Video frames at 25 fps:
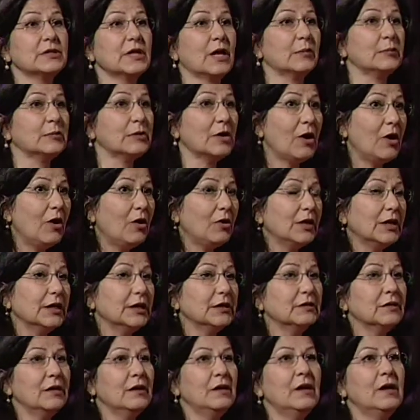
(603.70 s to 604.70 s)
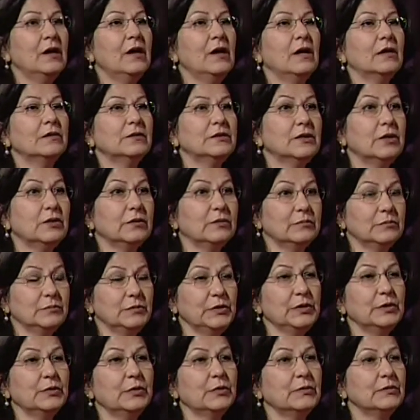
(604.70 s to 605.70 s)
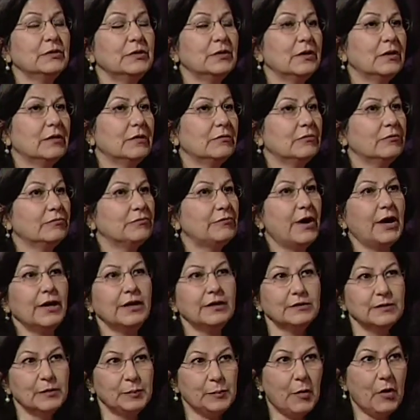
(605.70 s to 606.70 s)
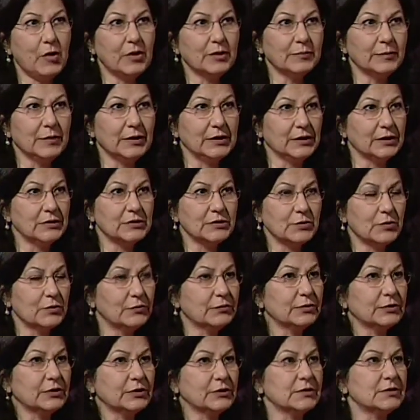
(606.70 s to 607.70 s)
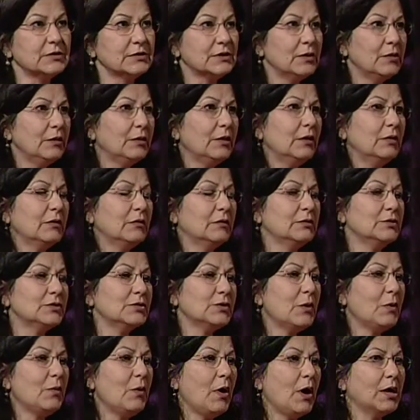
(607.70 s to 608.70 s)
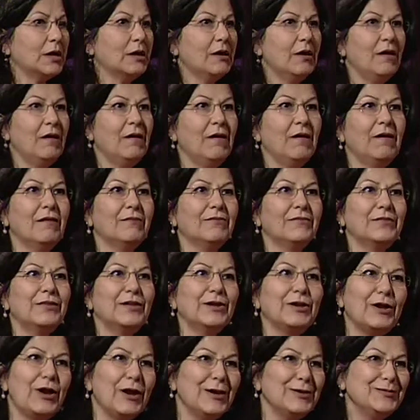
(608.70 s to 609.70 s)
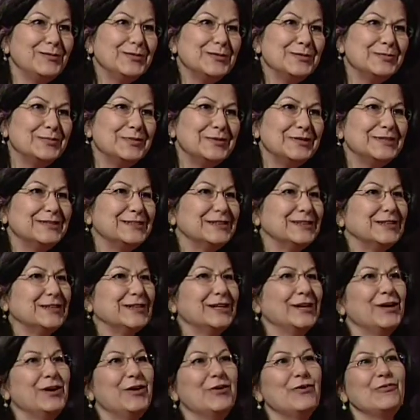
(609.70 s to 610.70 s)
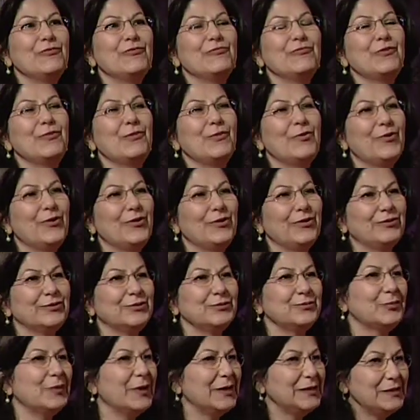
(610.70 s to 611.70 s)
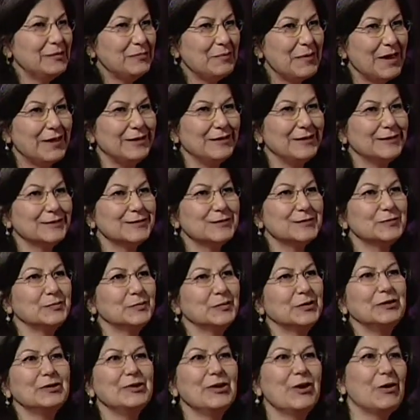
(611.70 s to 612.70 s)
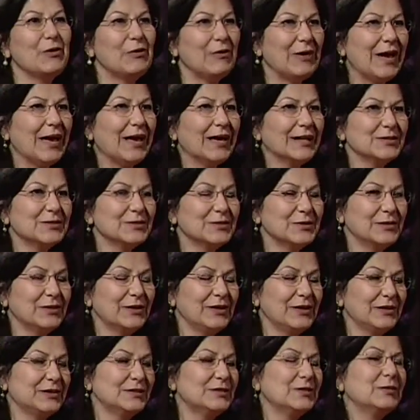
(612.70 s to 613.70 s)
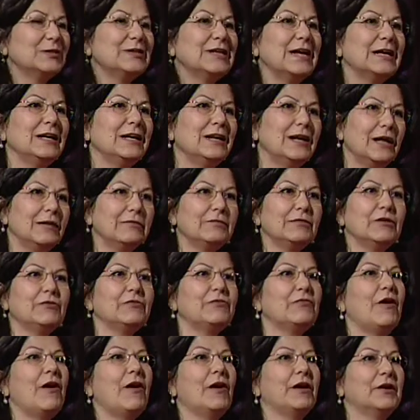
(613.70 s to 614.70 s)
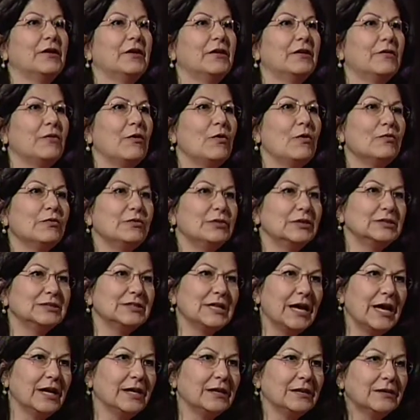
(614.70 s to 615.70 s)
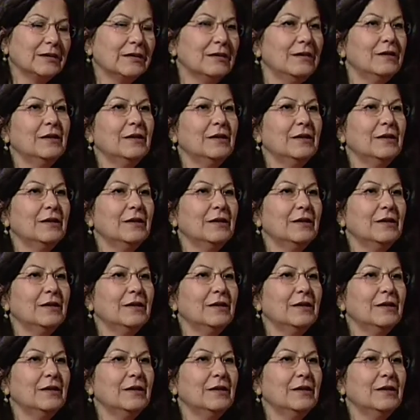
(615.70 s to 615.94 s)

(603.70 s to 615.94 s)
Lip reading: kept calling the fire department and so forth and so on, the line was busy for 20 minutes with no answer, and so they let the fire overtake